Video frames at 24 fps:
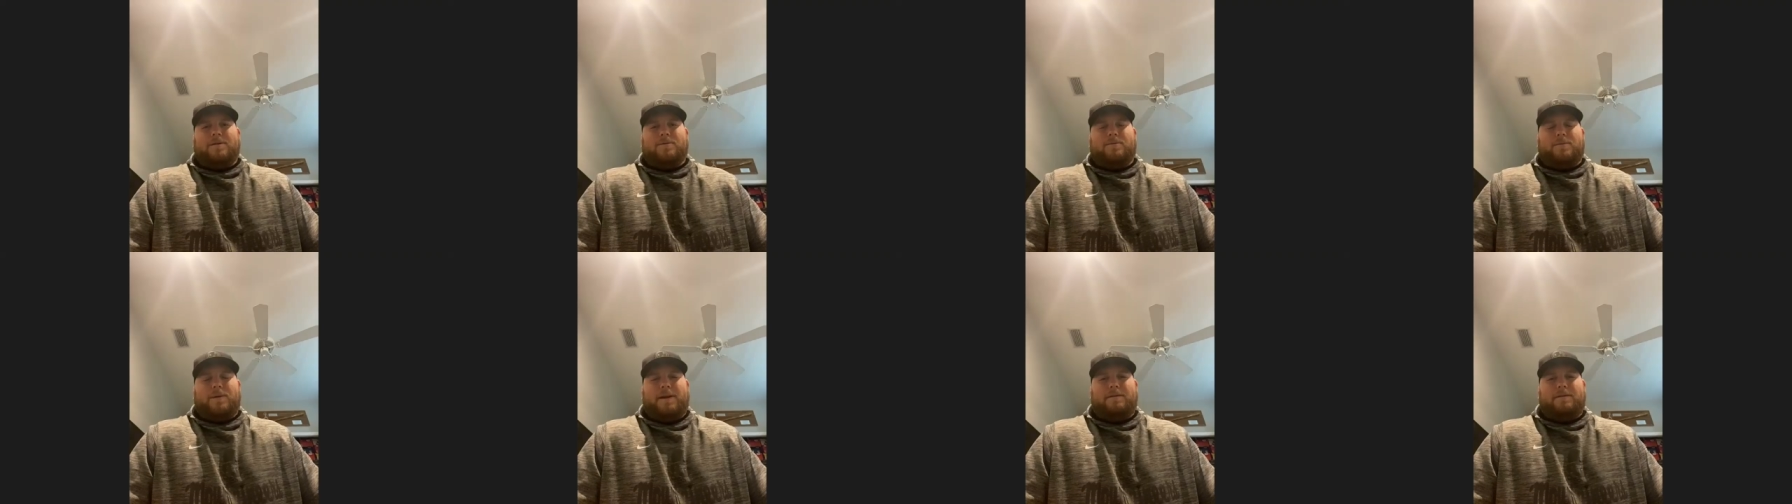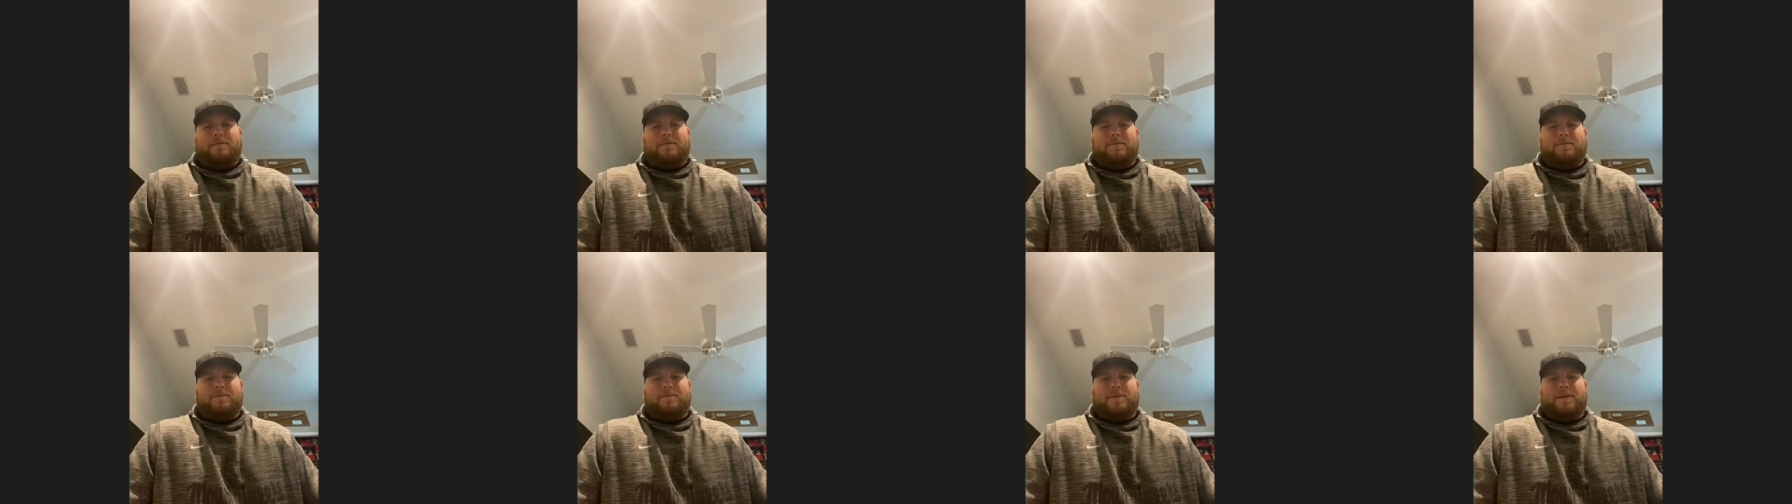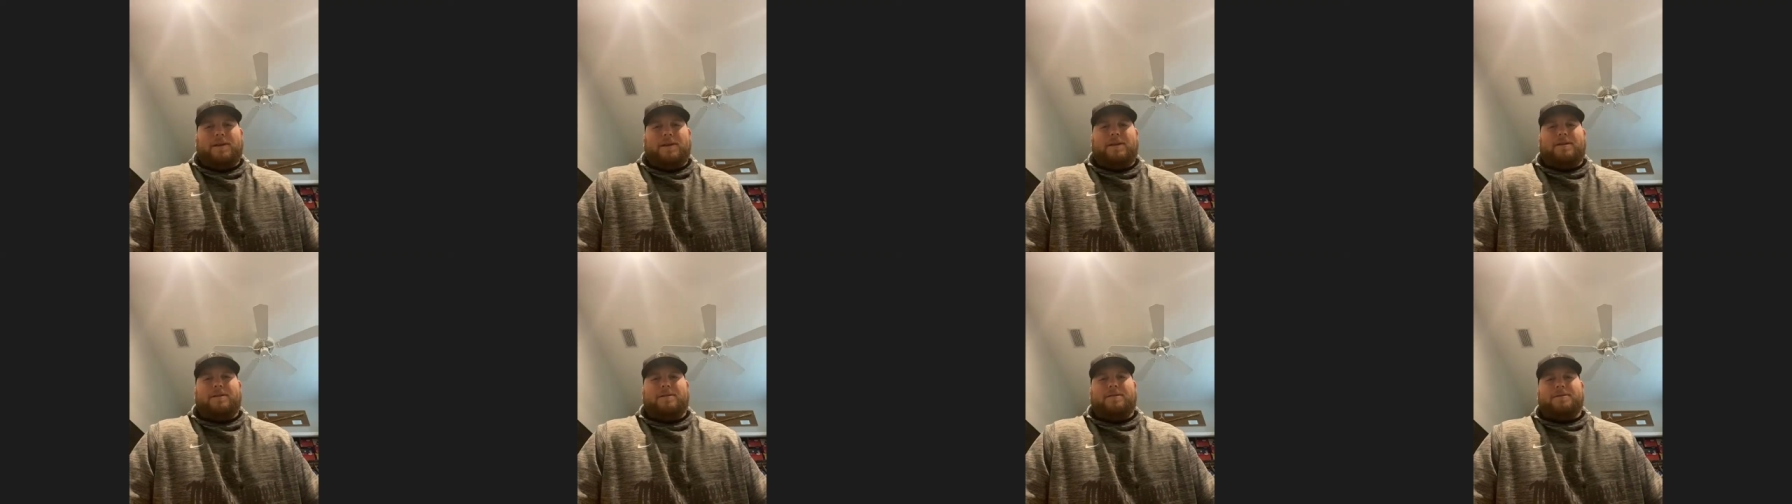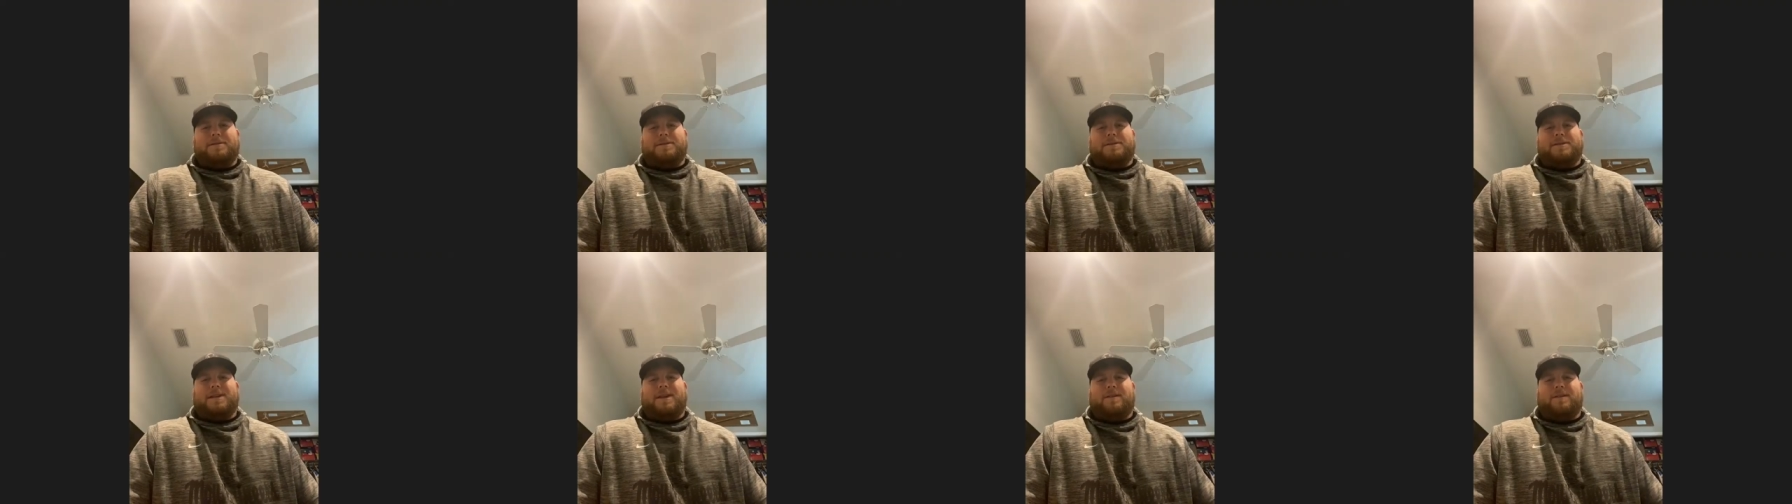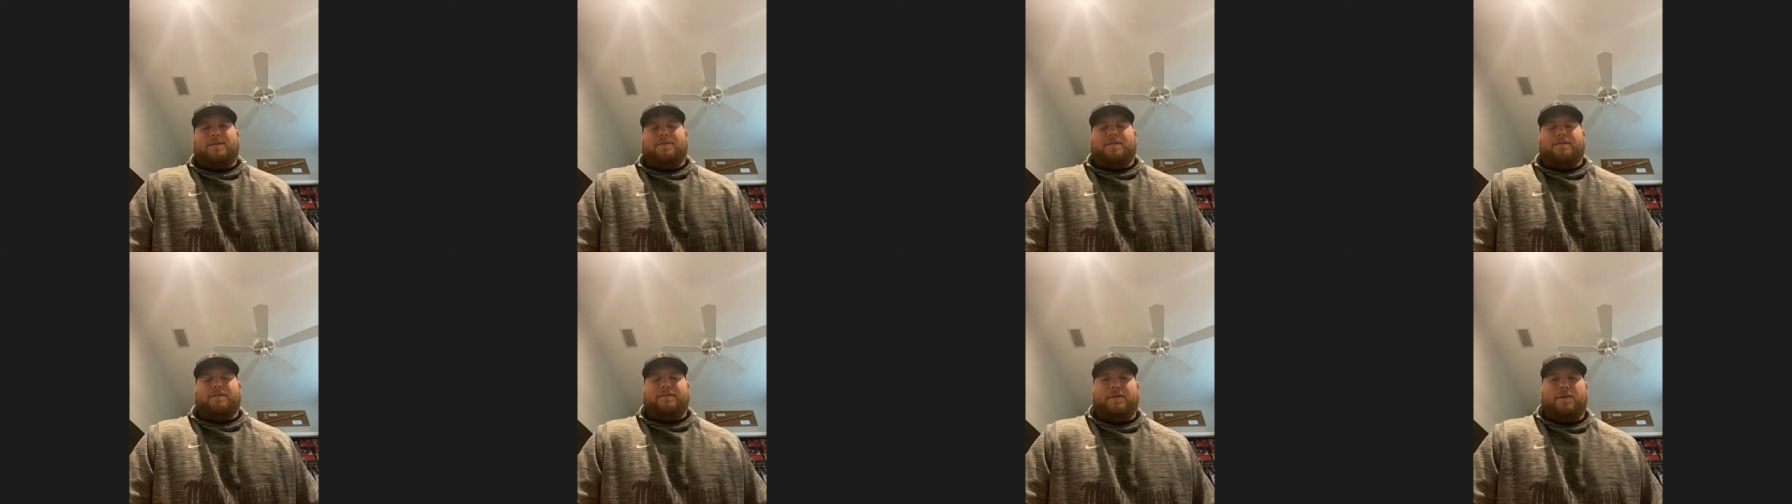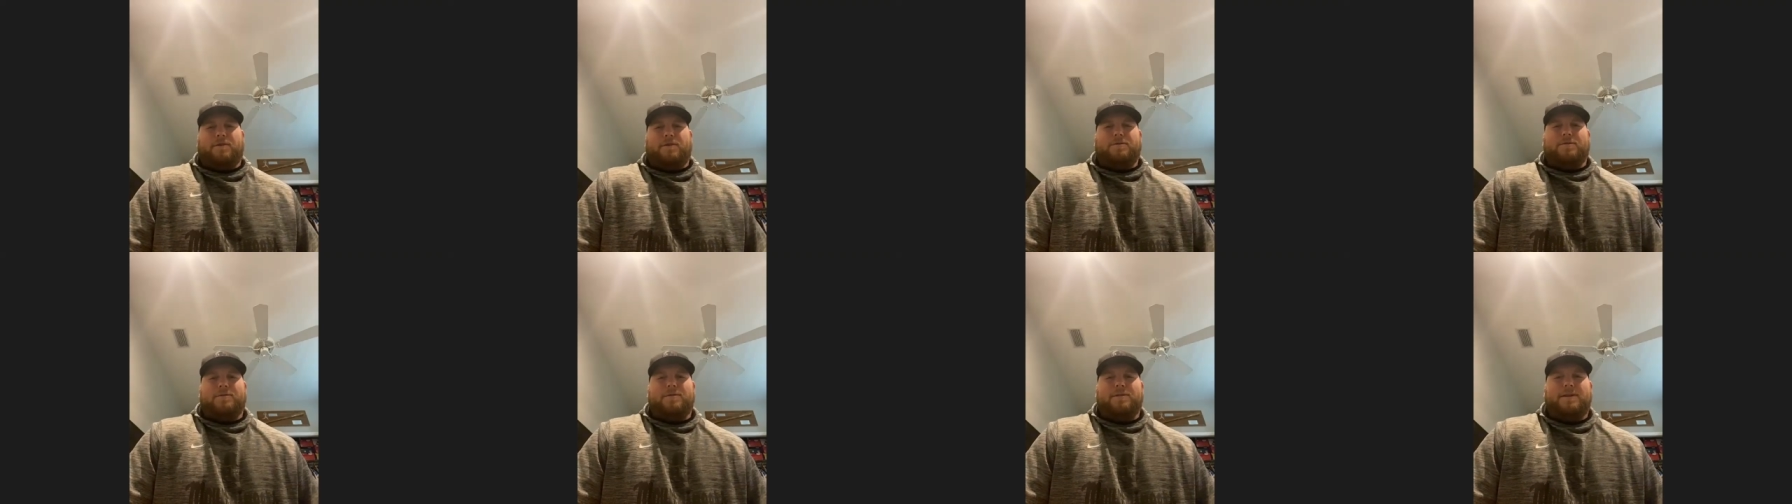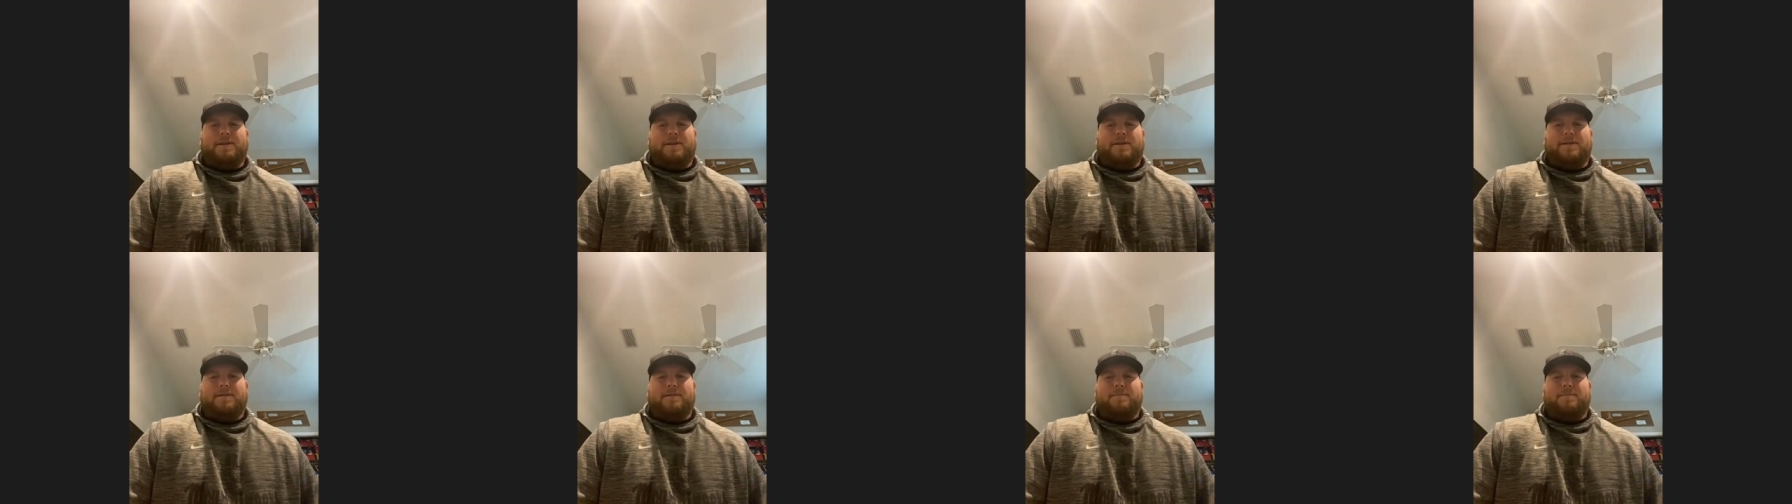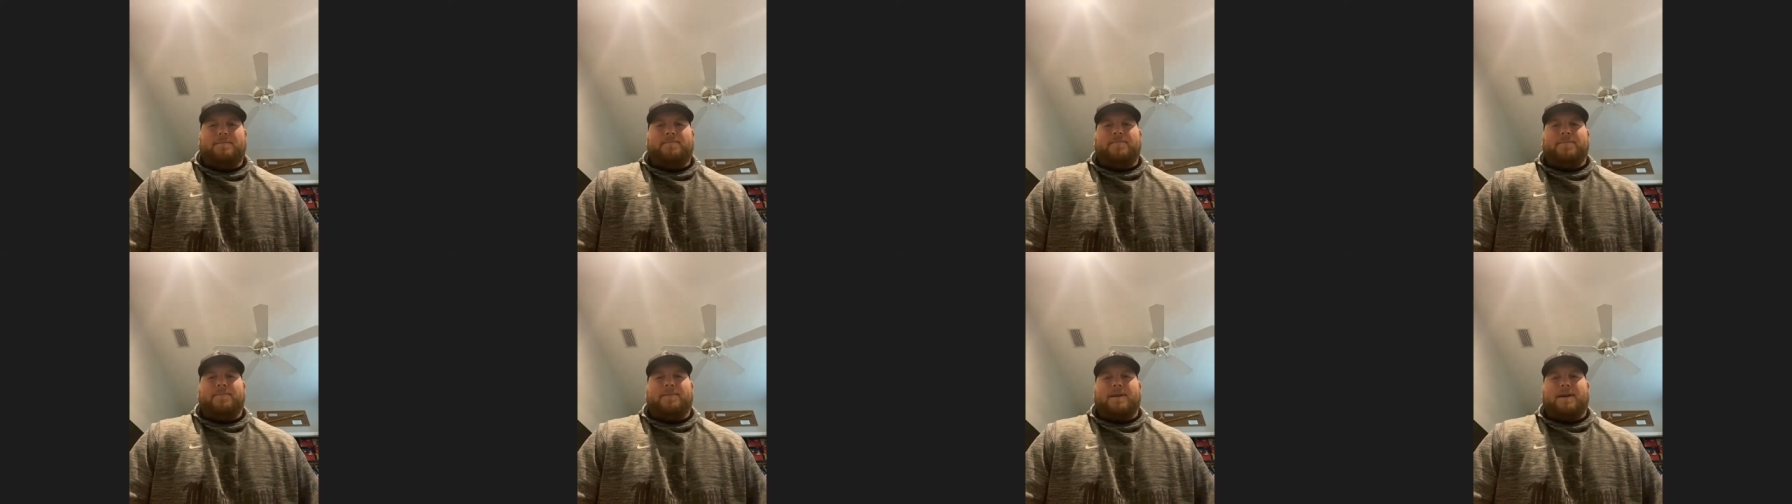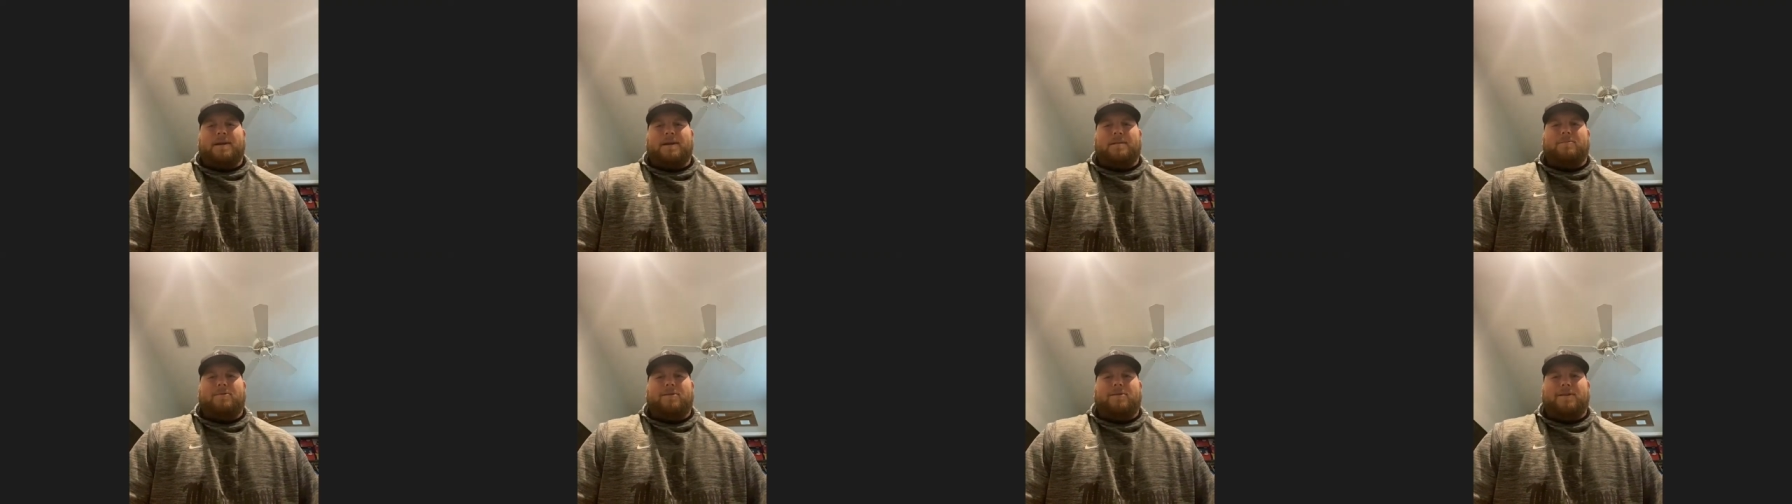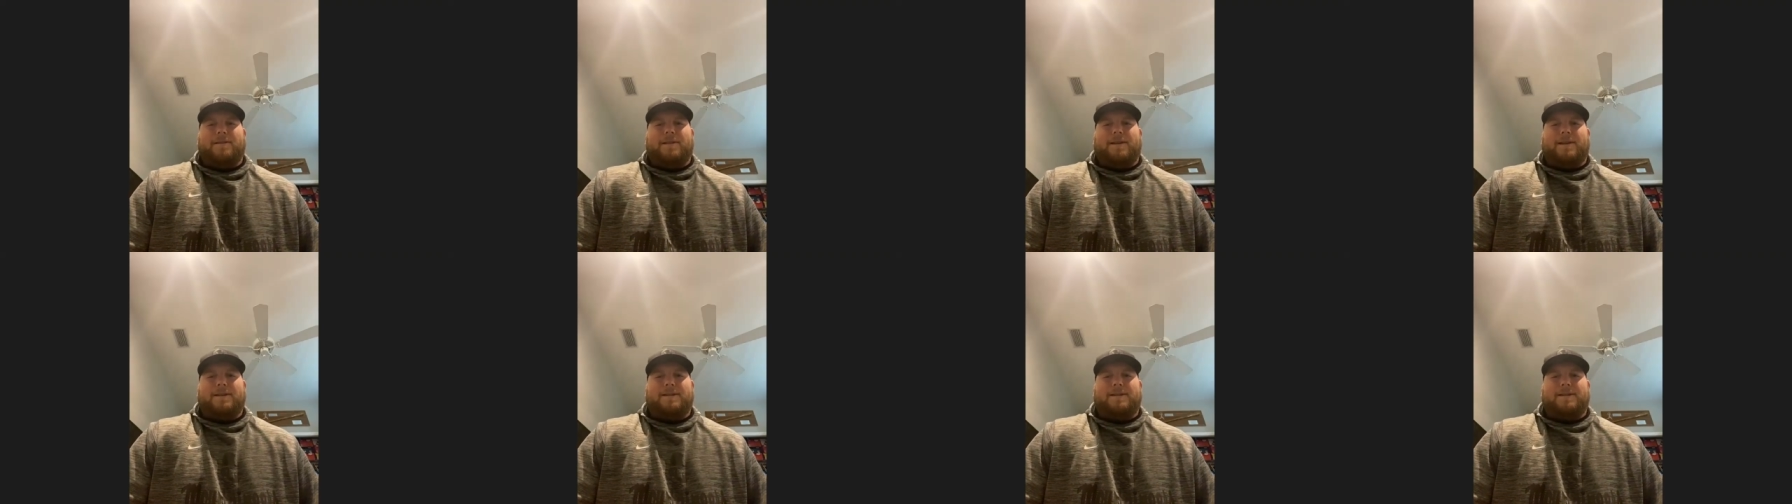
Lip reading: weight room leader instead of a vocal leader. I'm one that